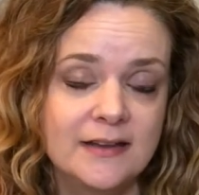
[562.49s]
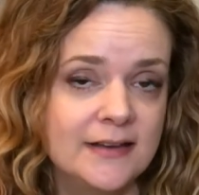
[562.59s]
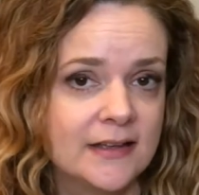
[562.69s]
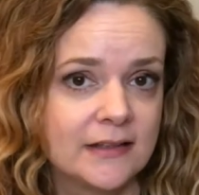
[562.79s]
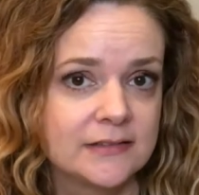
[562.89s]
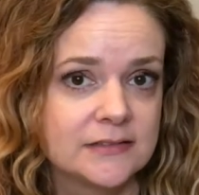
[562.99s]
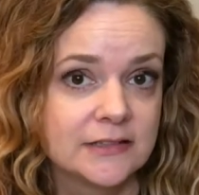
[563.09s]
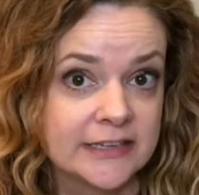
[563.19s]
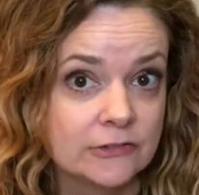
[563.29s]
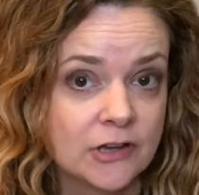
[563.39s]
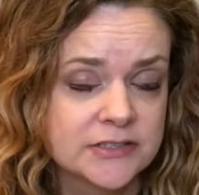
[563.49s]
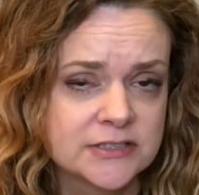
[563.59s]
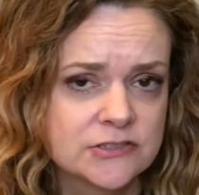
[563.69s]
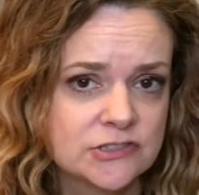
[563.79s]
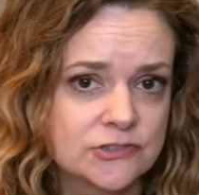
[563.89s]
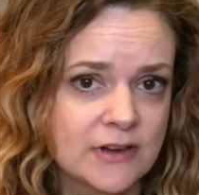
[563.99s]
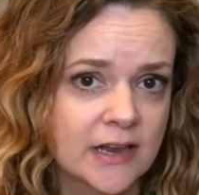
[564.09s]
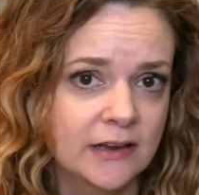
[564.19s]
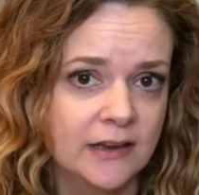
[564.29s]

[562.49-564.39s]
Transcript: and like long distance track